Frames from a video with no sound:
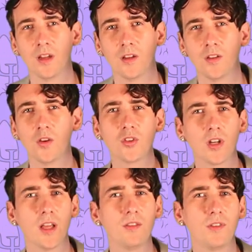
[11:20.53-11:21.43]
social
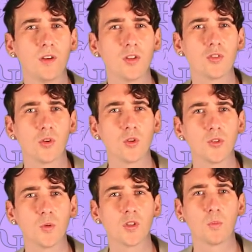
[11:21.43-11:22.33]
learning theory
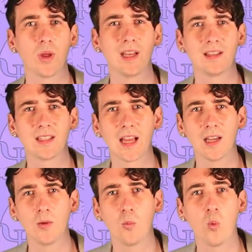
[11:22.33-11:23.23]
struggles to explain
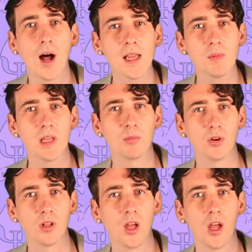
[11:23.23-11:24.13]
exactly why
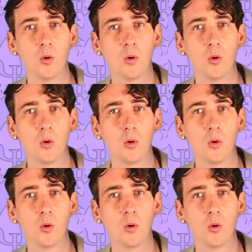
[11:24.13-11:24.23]
people